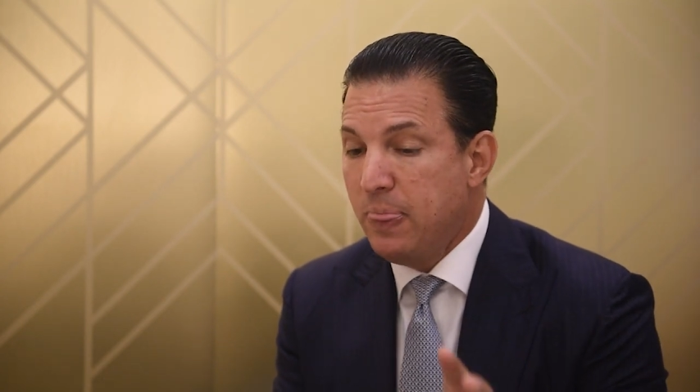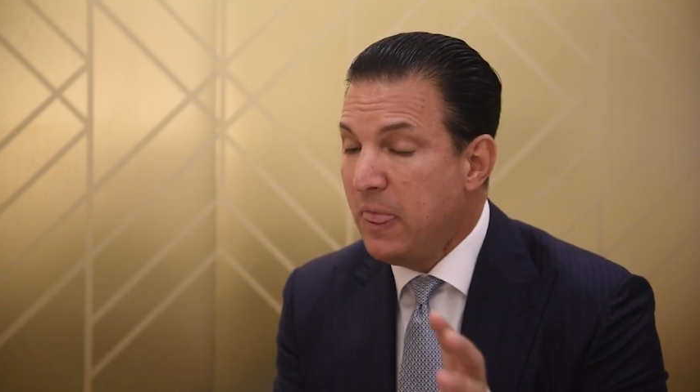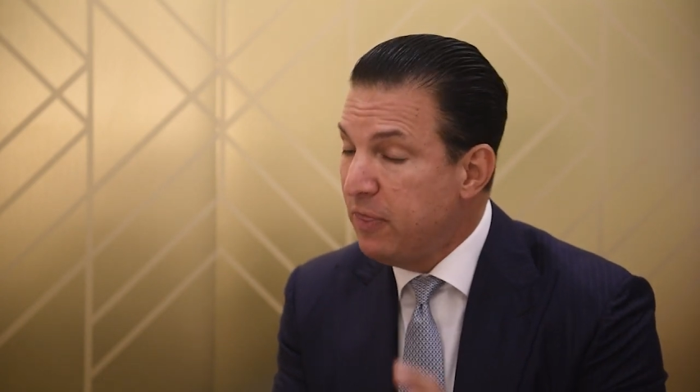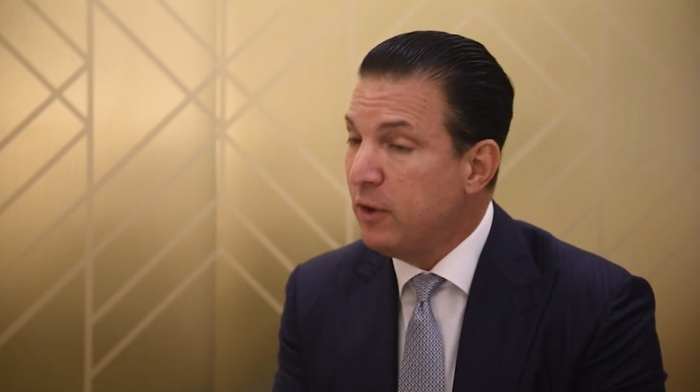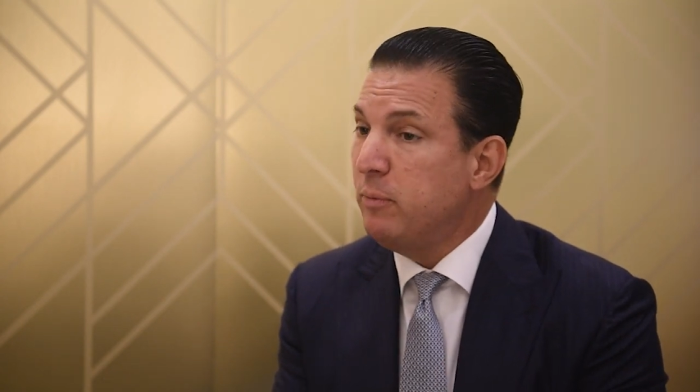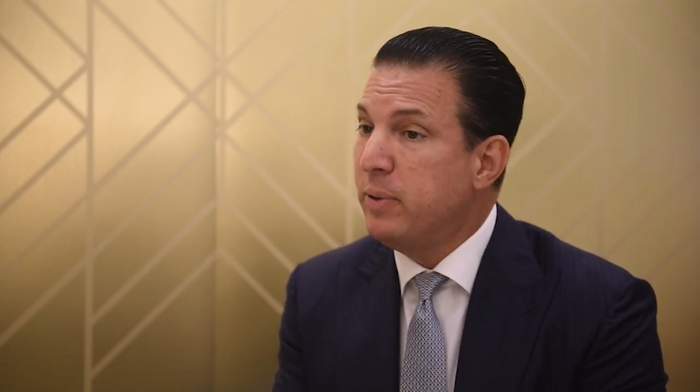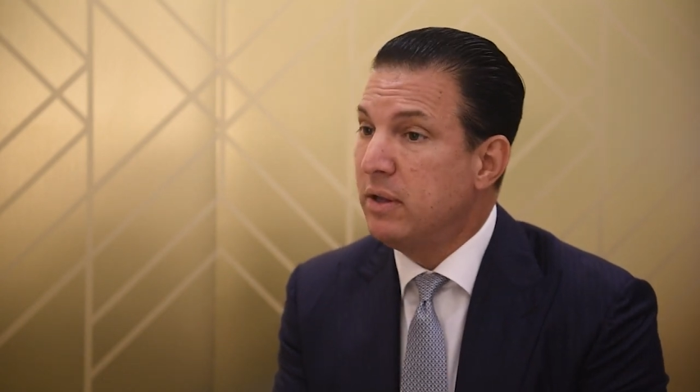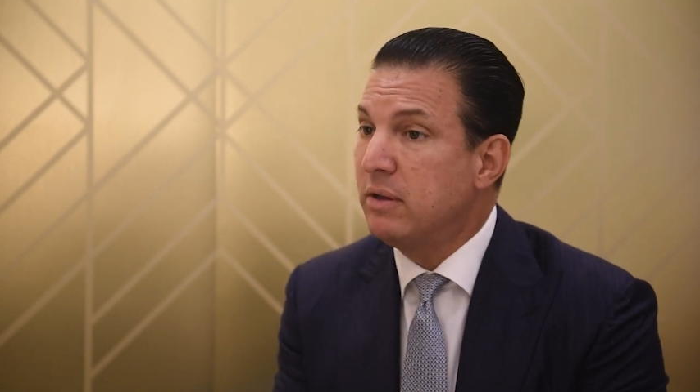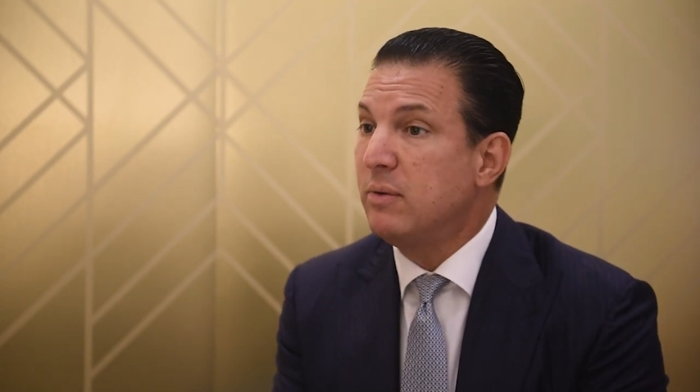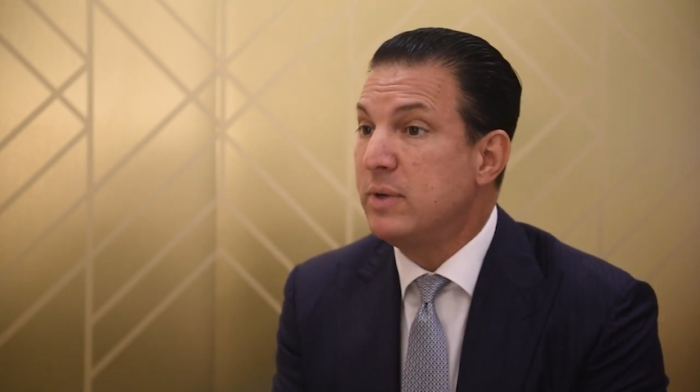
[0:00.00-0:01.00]
The third
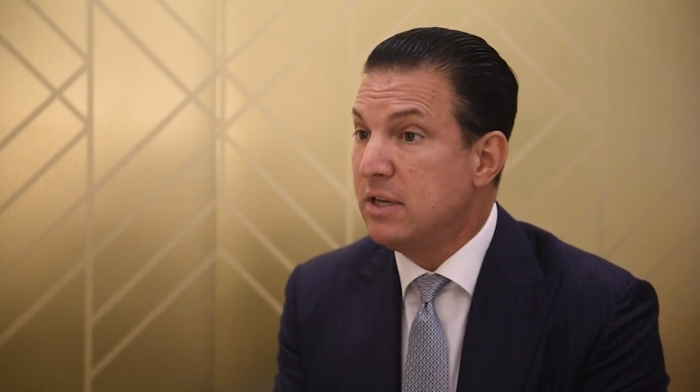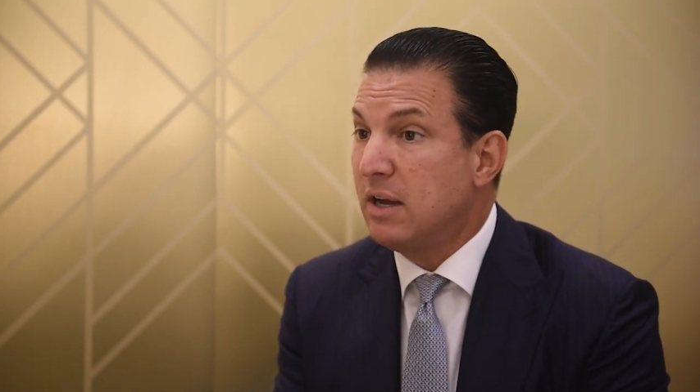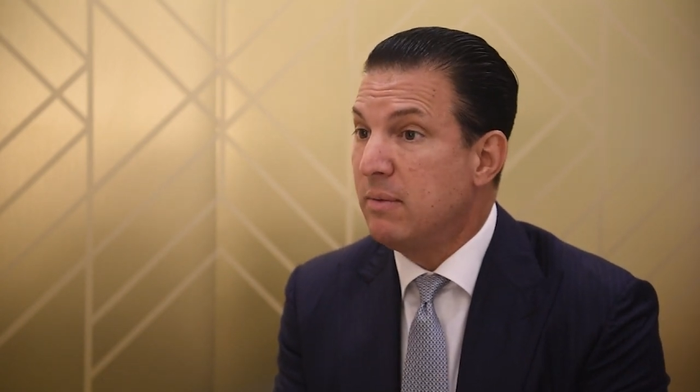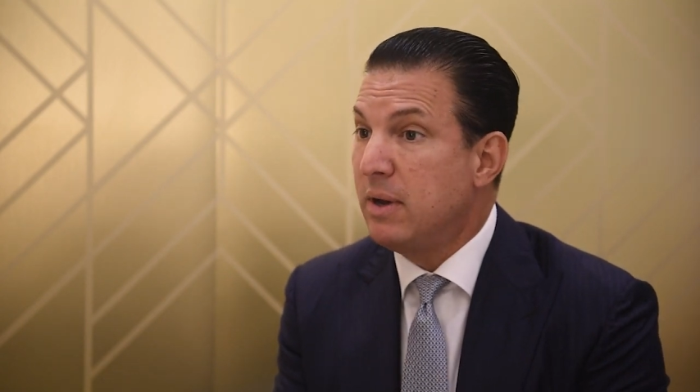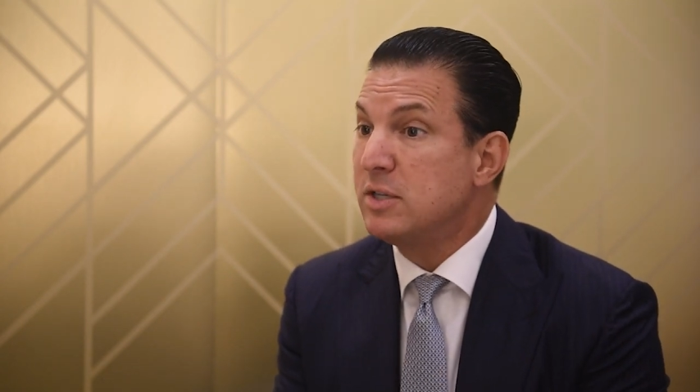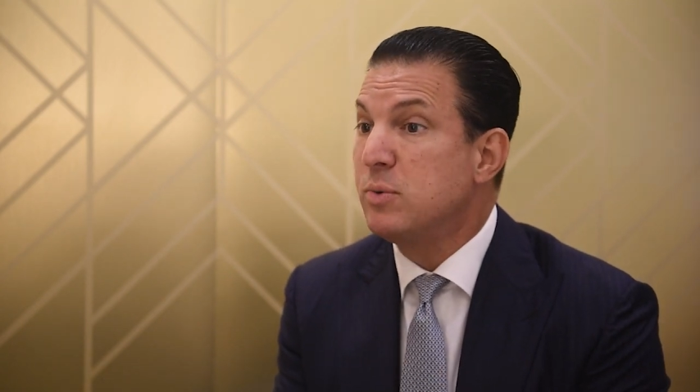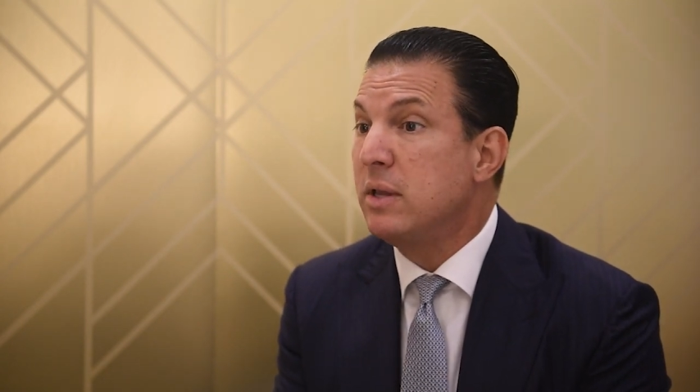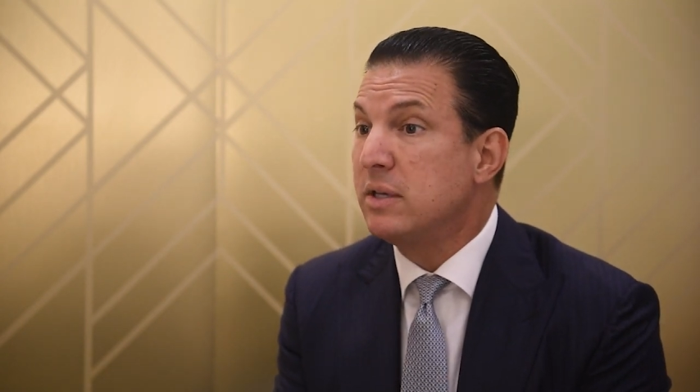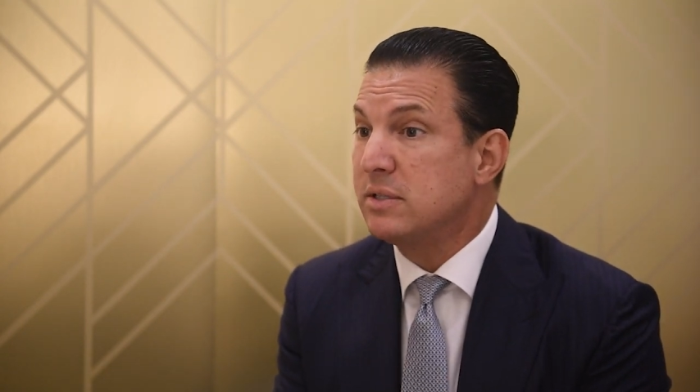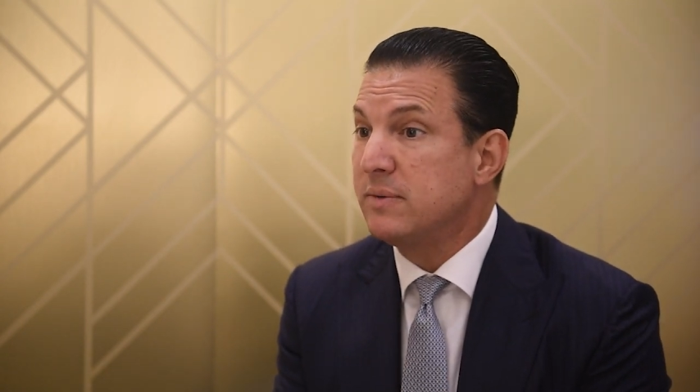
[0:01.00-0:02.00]
pillar that we talk about is wellness.